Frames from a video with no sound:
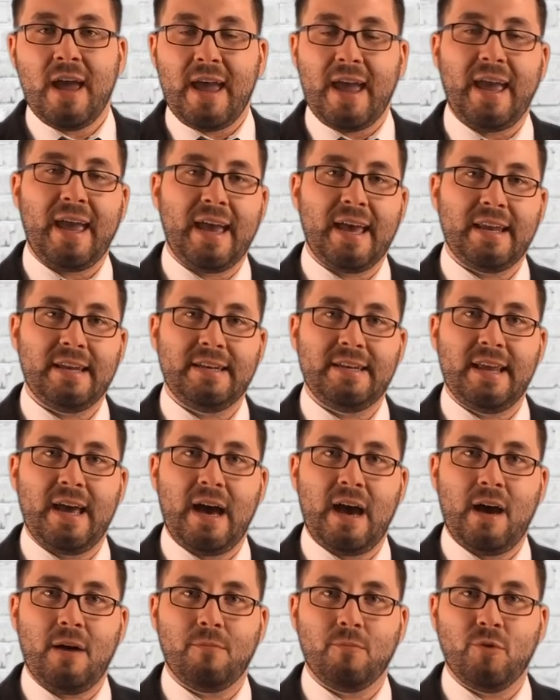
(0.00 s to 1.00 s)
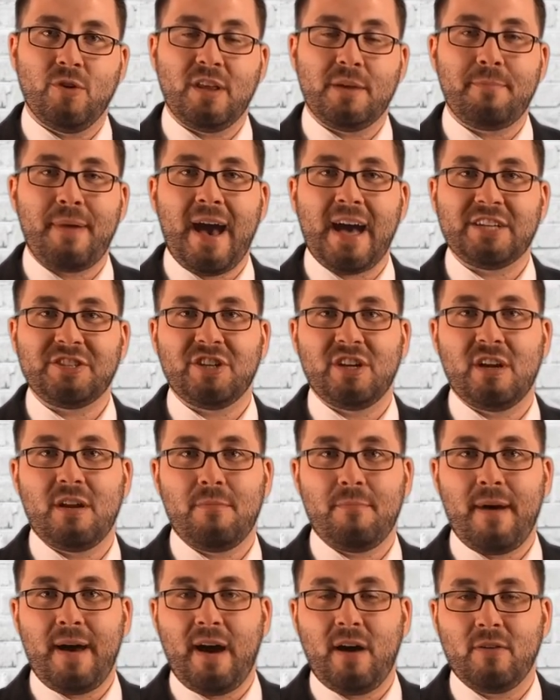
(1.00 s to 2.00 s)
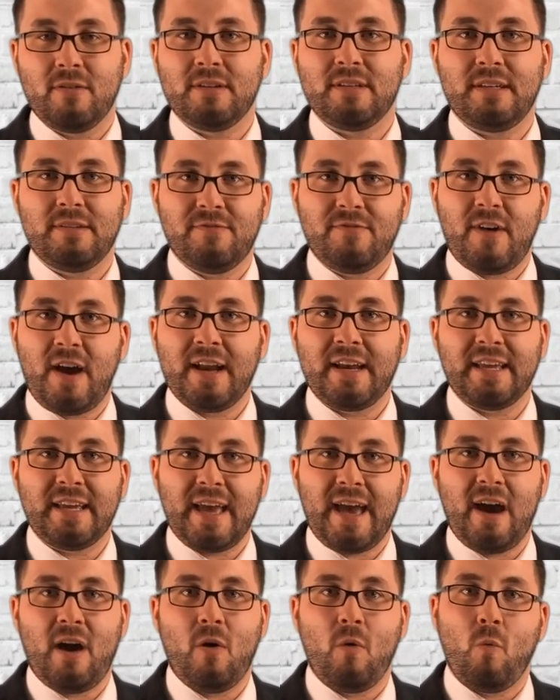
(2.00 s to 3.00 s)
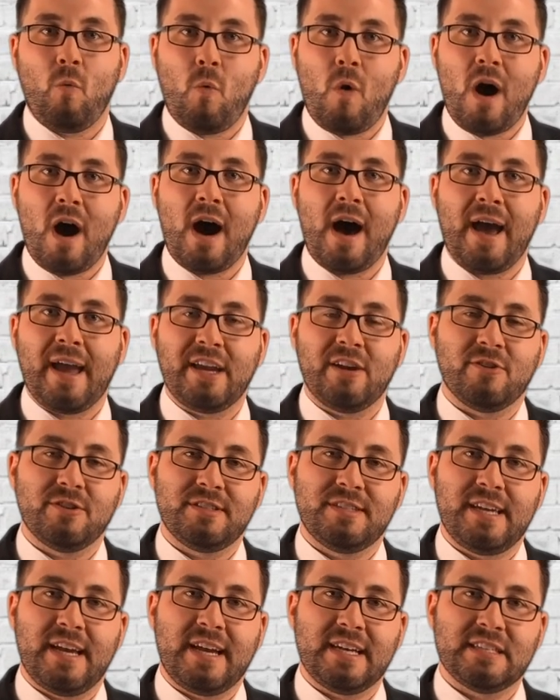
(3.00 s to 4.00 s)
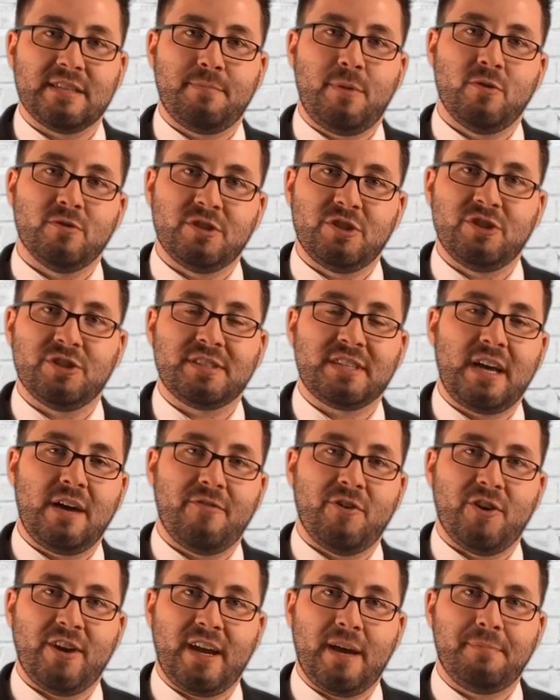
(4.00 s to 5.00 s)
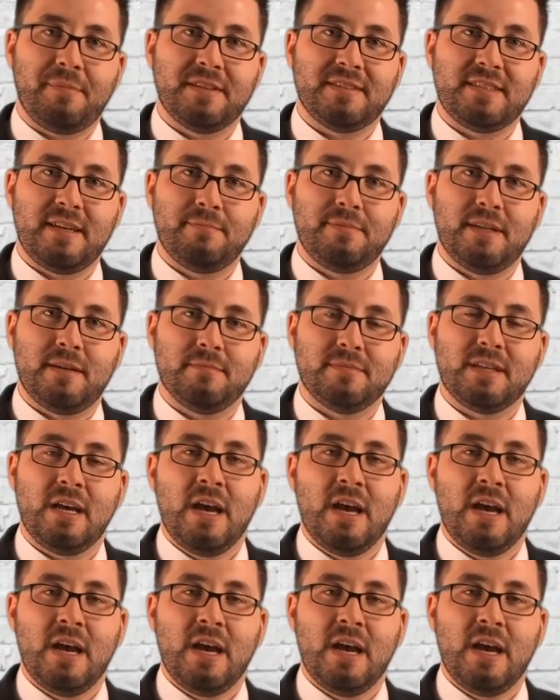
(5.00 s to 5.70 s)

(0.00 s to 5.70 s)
and I'm really passionate about finding out why you're sick as opposed to just covering up the symptoms.